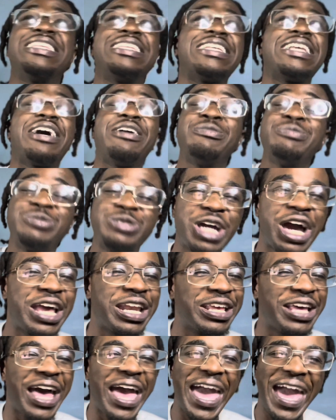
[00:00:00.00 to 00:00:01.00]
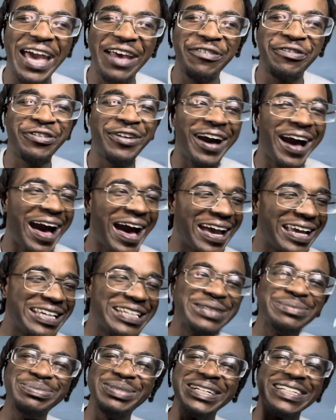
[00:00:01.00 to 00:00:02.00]
I'm trying to add for
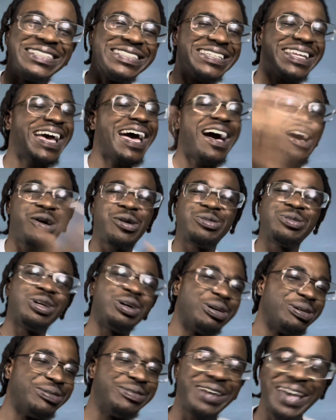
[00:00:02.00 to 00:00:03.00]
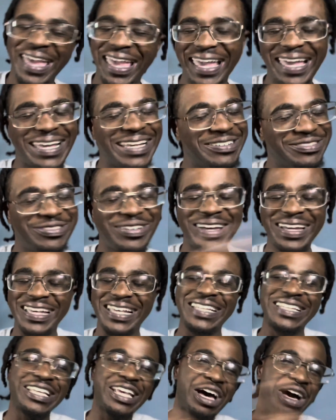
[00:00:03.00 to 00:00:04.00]
higher, but I don't know. Hey, fuck
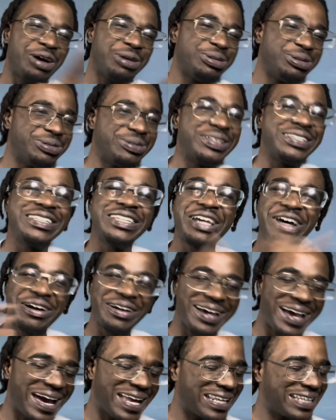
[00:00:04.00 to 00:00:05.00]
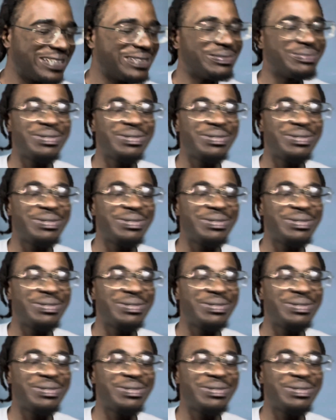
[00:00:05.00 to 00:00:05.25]
it. Y'all do it. Y'all got it.